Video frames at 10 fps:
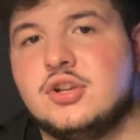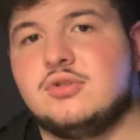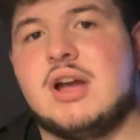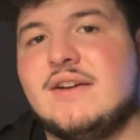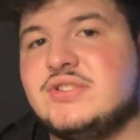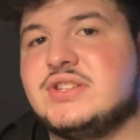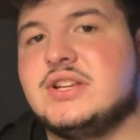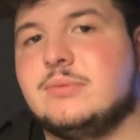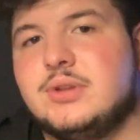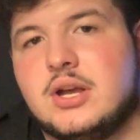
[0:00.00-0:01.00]
You haven't
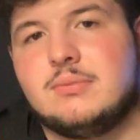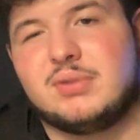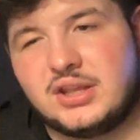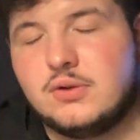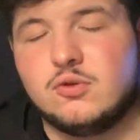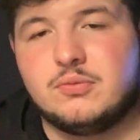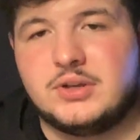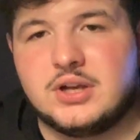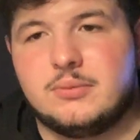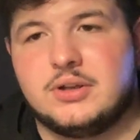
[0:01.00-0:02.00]
seen him yet, but he will
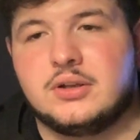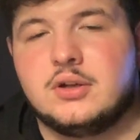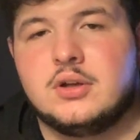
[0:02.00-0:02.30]
be coming.